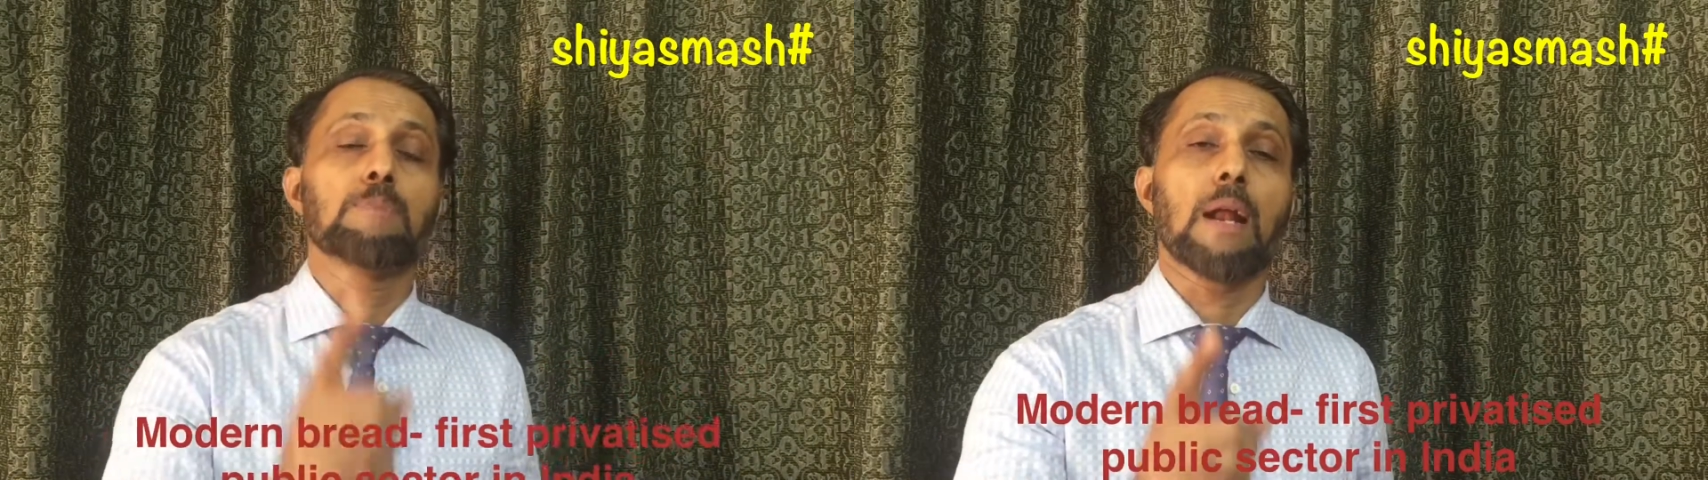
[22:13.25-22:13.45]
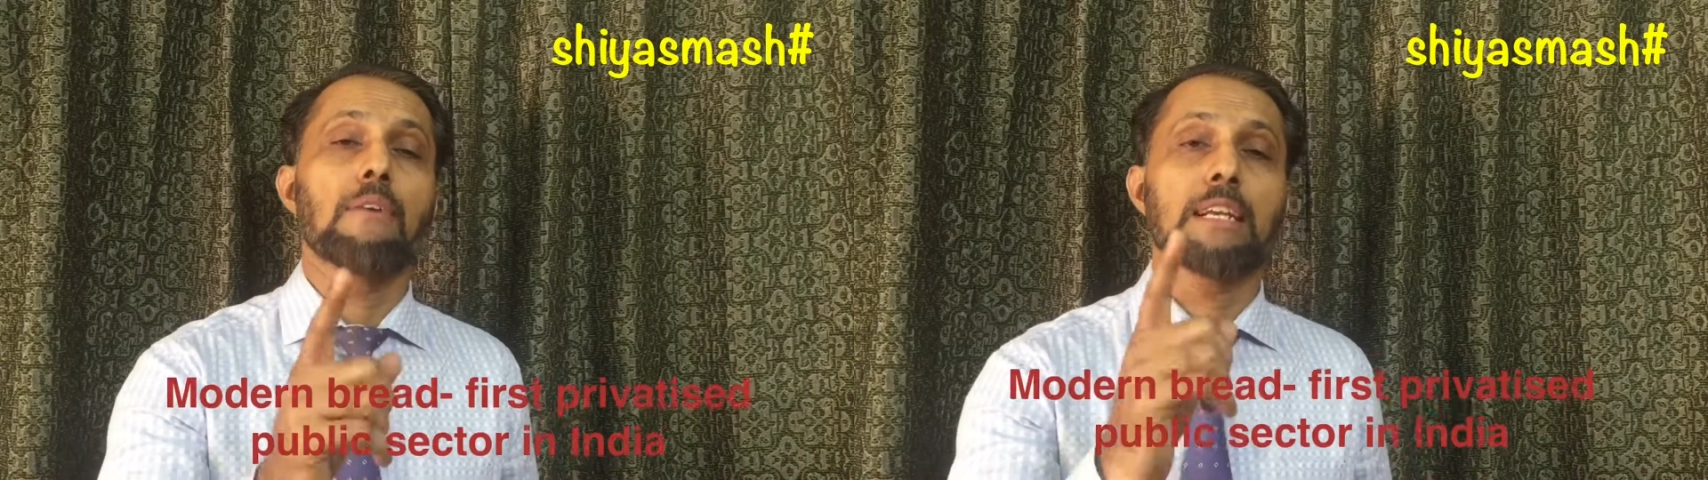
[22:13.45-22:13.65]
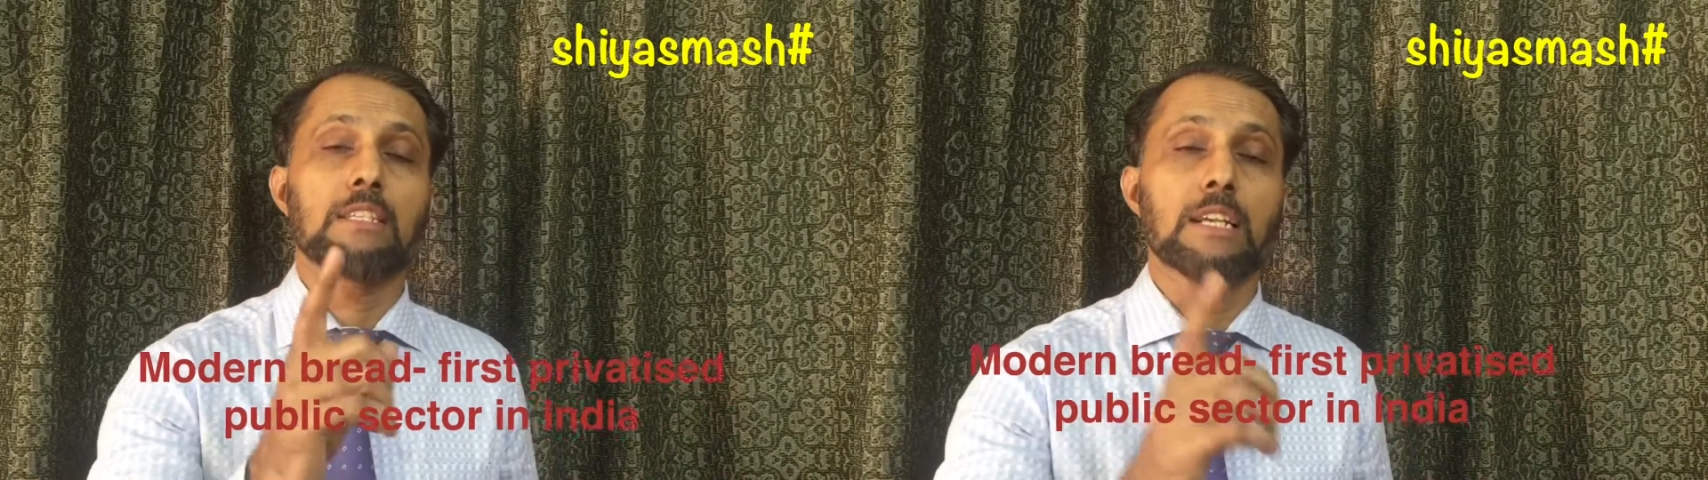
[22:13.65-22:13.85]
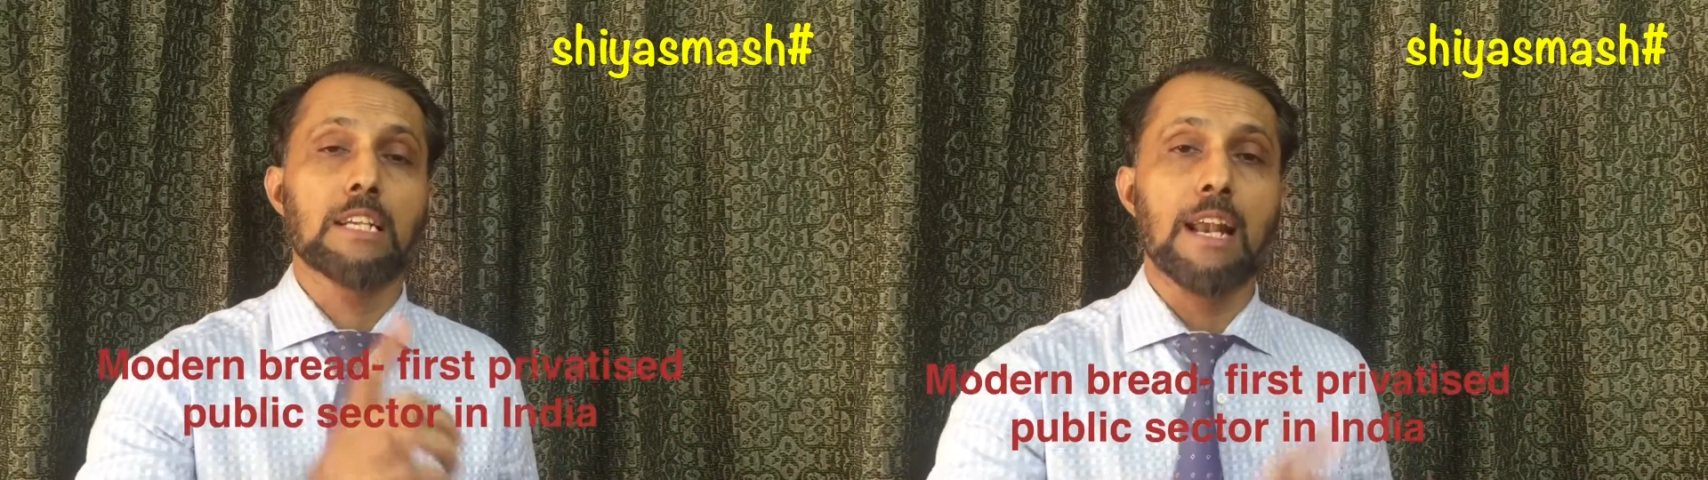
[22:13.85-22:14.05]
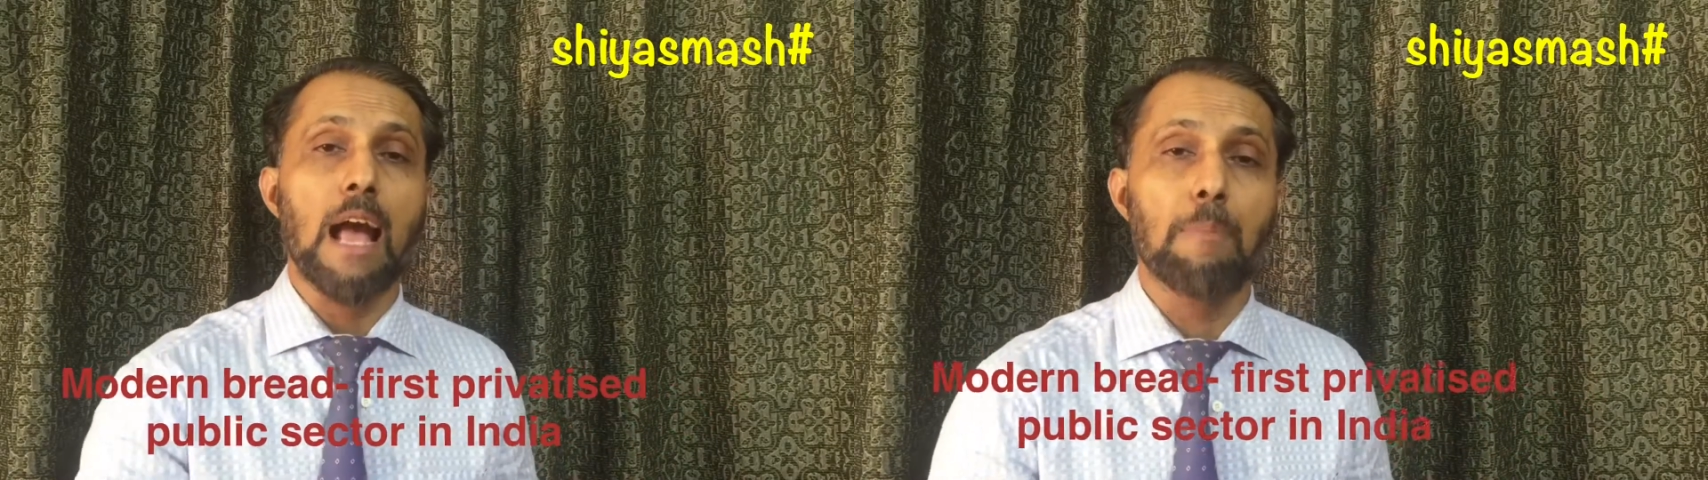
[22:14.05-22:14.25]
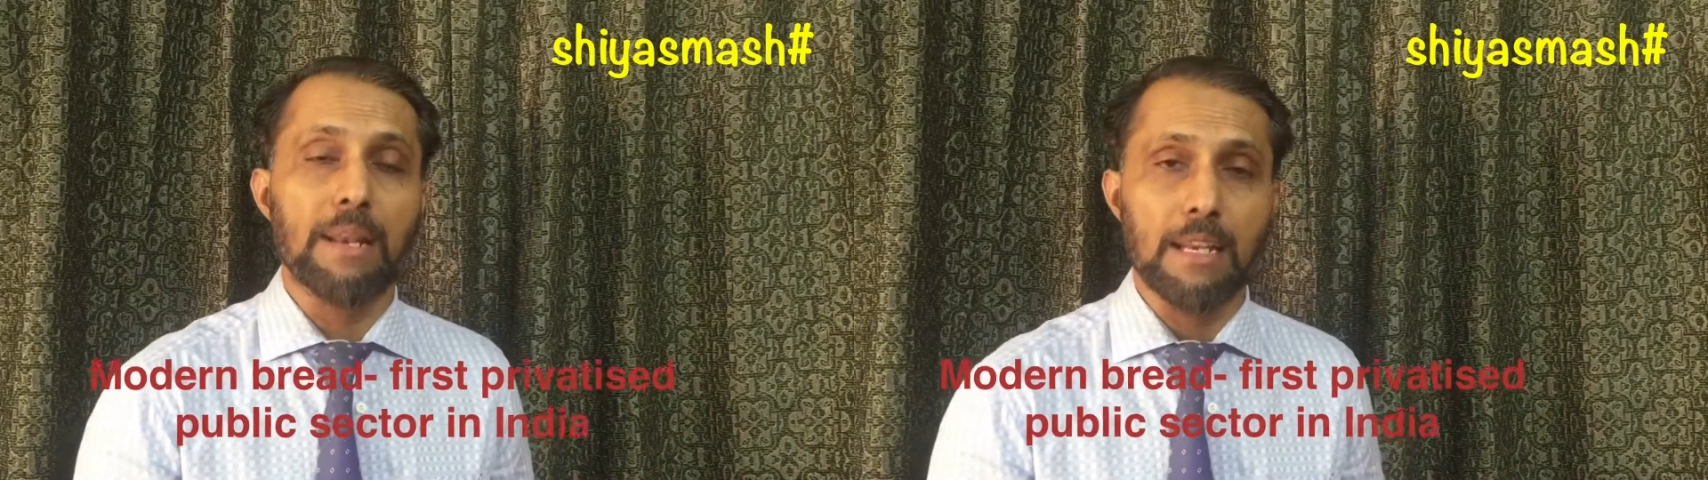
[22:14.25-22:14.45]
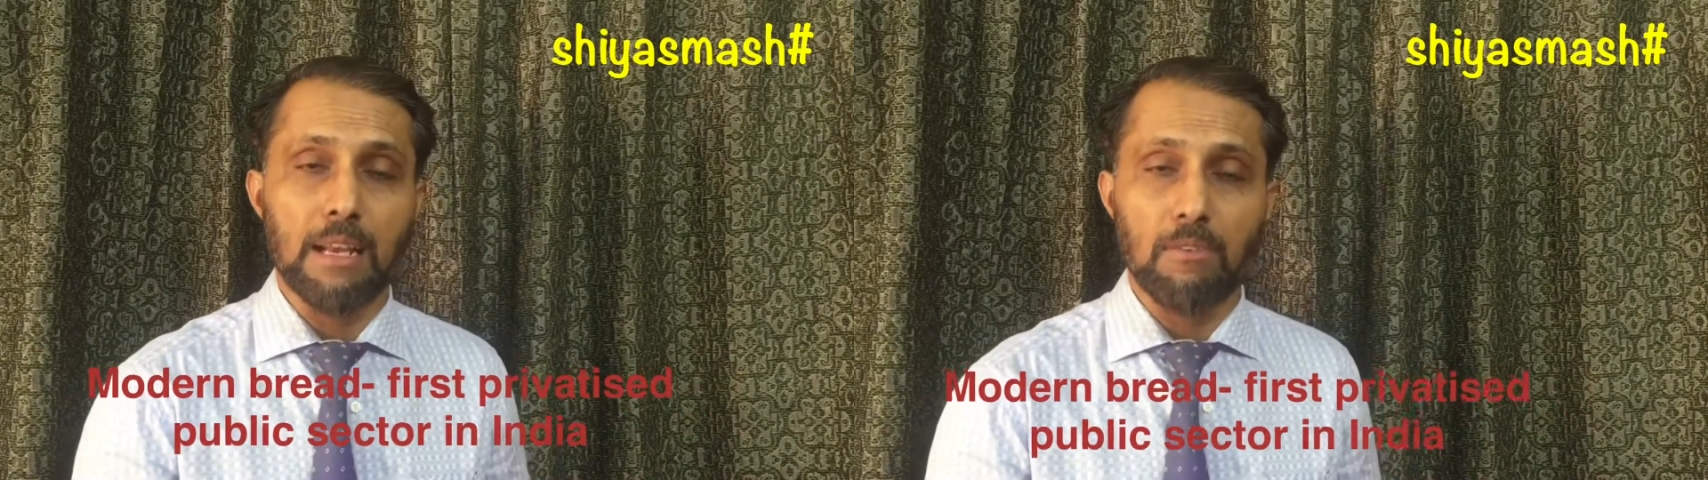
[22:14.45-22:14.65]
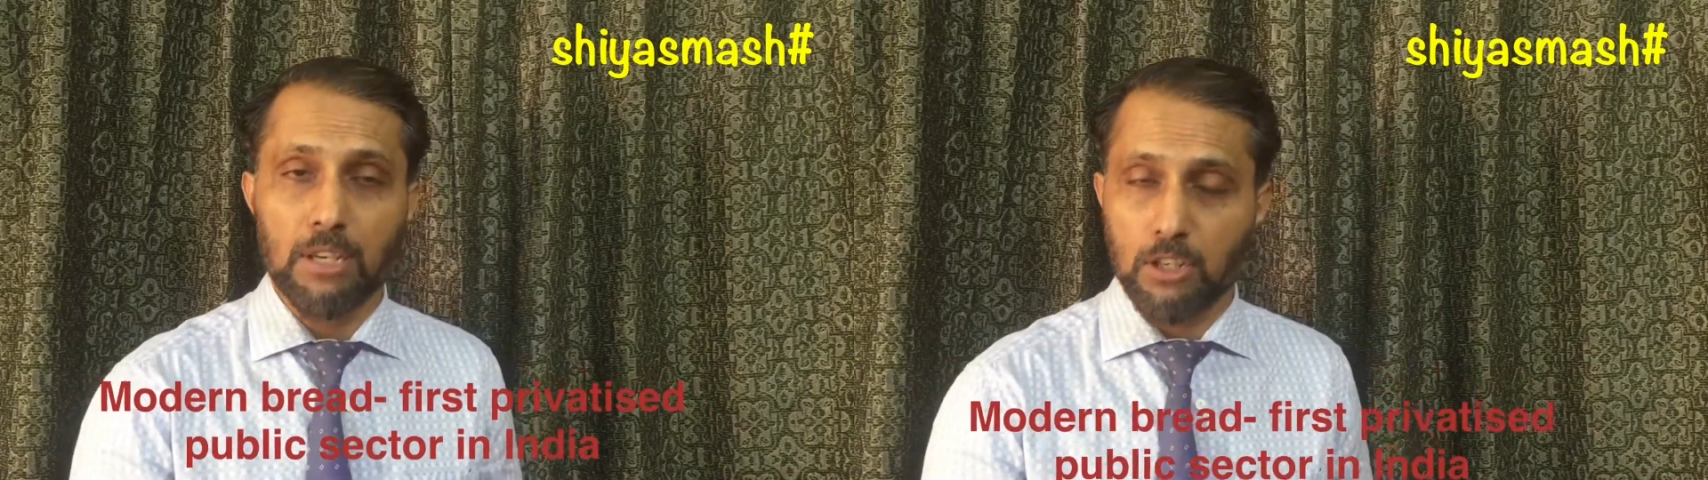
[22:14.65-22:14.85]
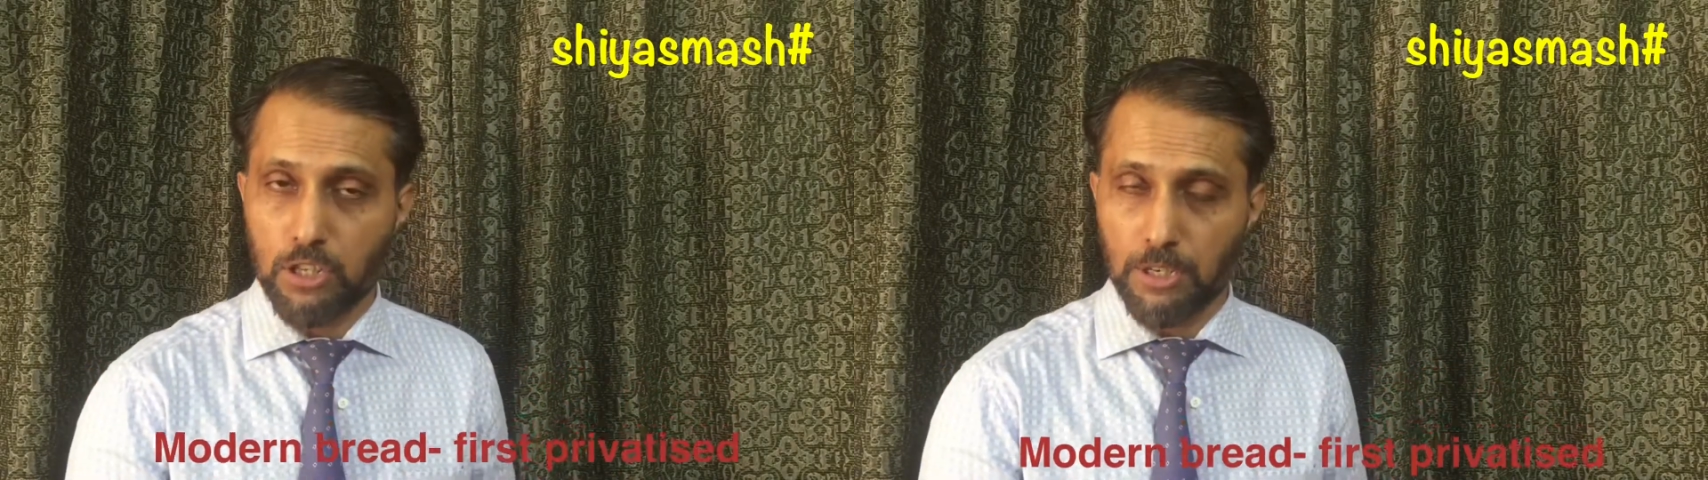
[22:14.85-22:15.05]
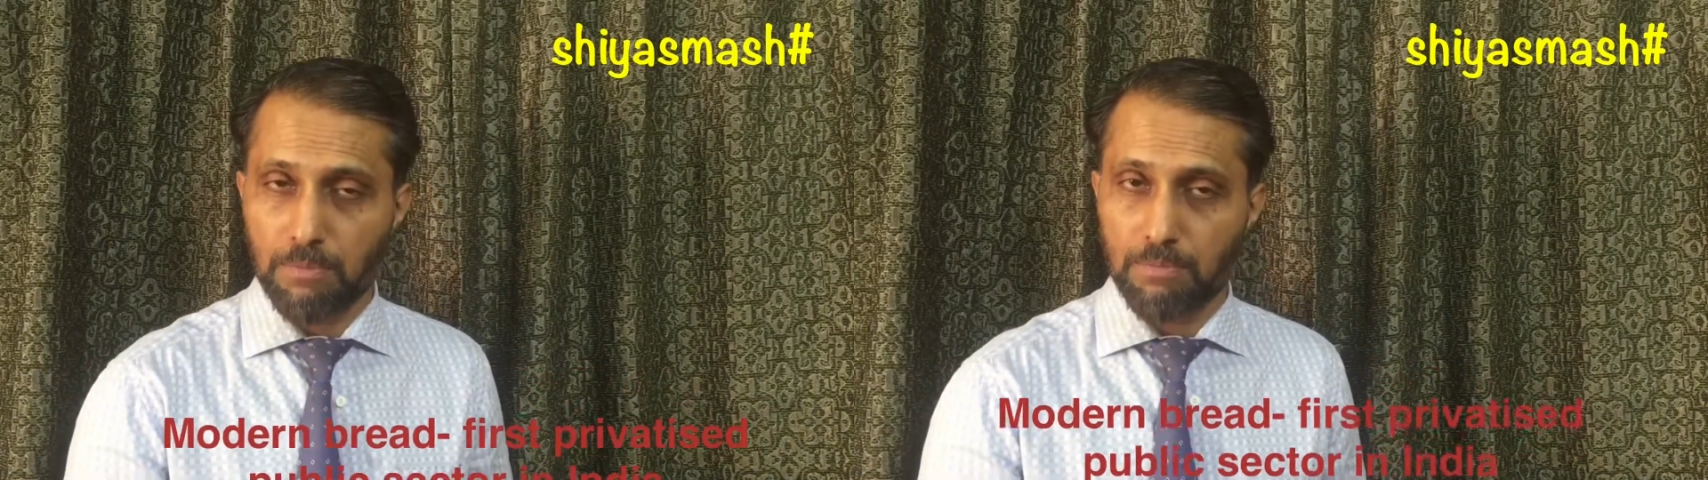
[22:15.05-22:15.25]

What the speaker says: privatization happen in our country?